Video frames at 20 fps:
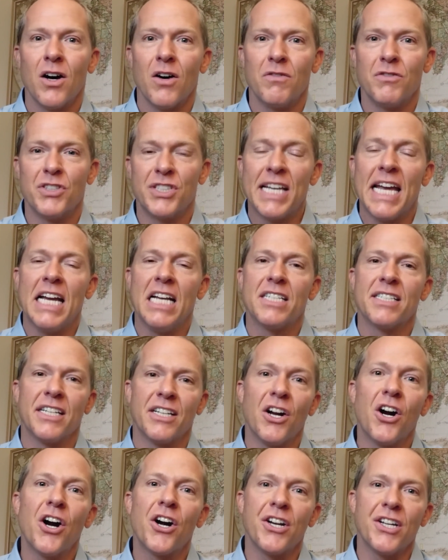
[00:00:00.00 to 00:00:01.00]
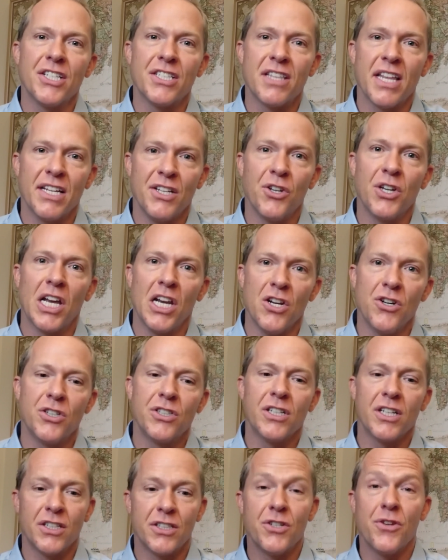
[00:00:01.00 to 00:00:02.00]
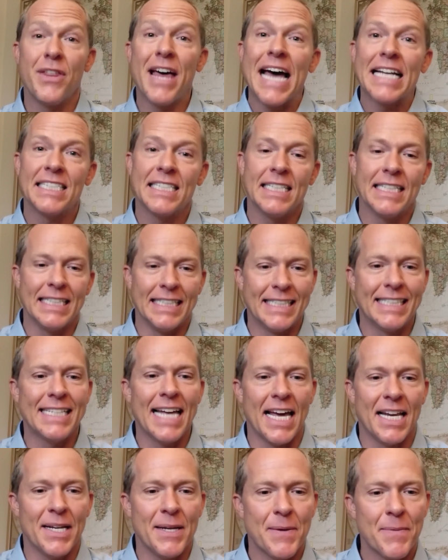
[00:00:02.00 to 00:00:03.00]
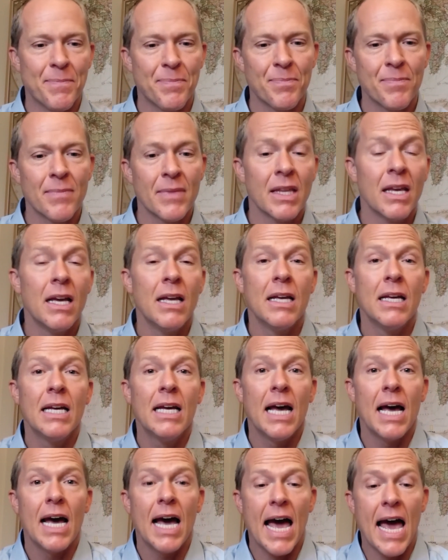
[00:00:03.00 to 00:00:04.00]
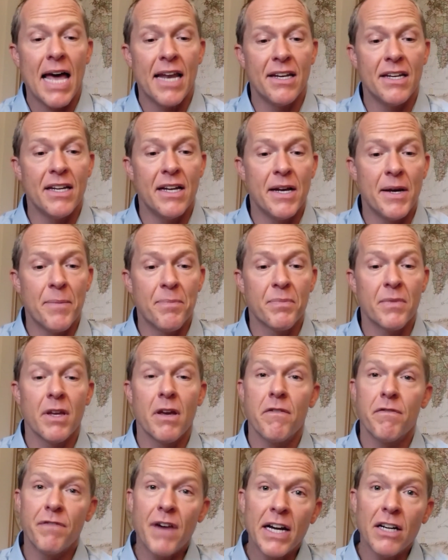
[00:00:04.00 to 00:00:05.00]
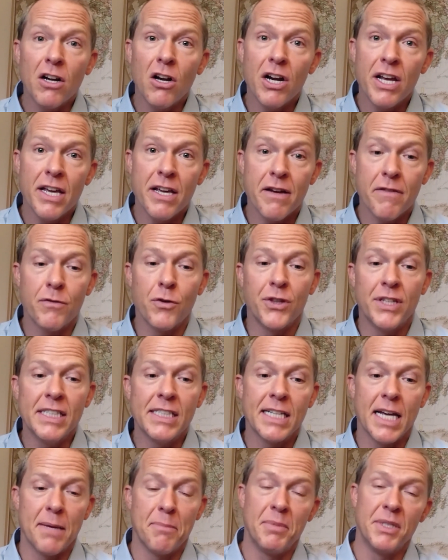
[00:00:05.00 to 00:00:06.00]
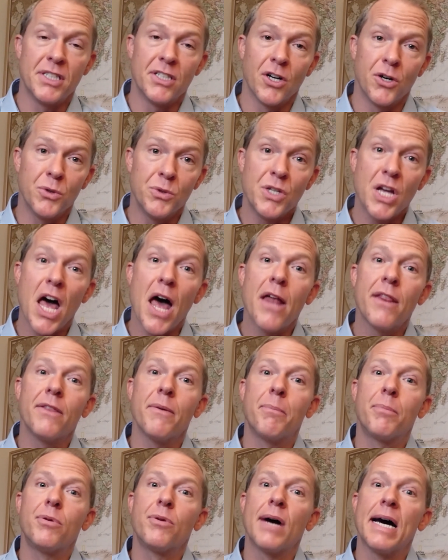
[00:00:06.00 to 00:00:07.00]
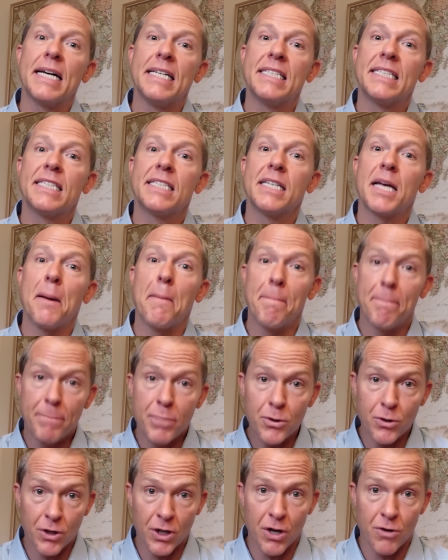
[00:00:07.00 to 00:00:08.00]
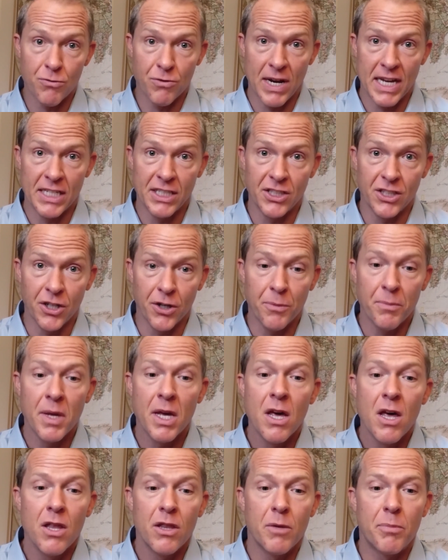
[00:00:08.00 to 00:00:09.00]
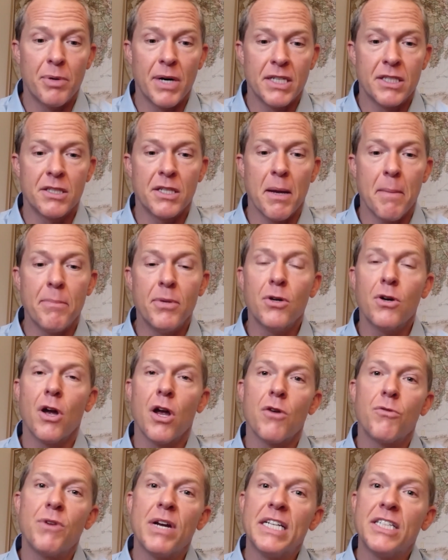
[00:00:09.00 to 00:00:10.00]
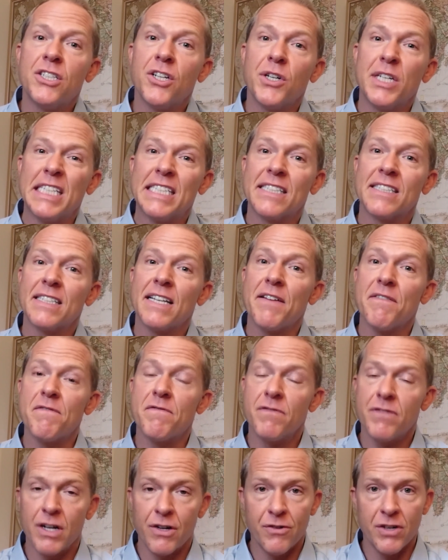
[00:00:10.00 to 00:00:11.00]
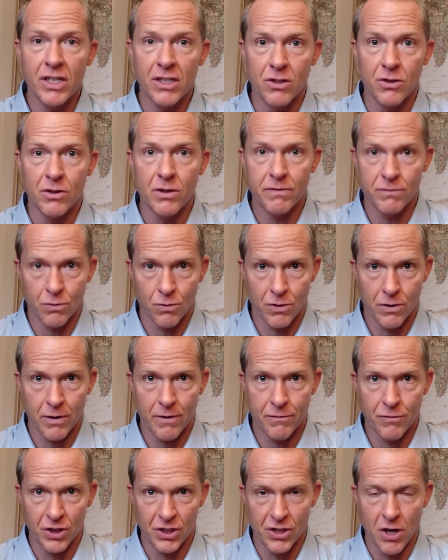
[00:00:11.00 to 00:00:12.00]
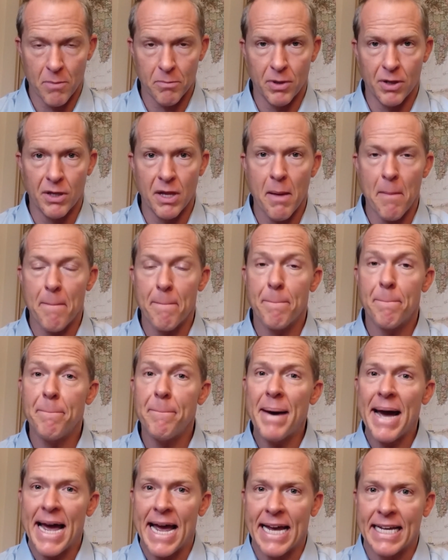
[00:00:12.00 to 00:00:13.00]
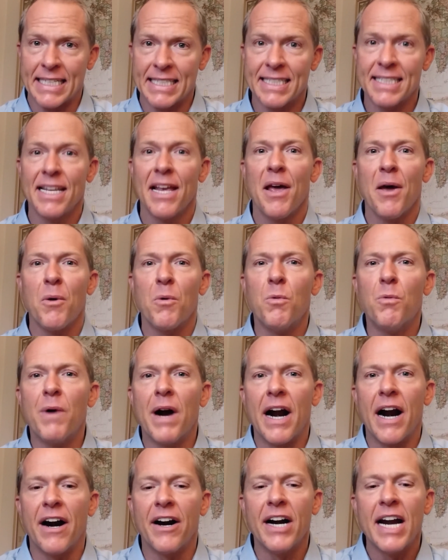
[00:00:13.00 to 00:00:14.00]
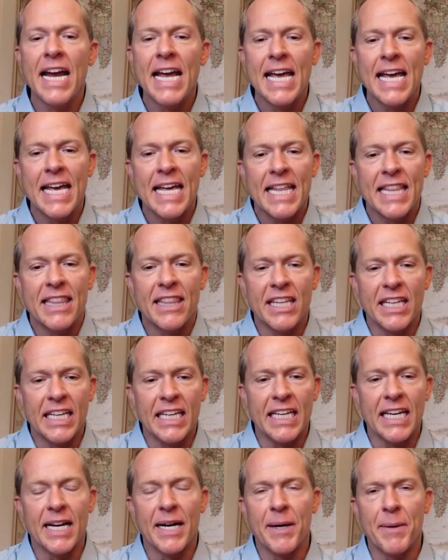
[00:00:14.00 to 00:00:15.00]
sales and earnings, then you can look to that instead. And finally, for this episode, the price book ratio. The price book ratio is very good for example, banks, where the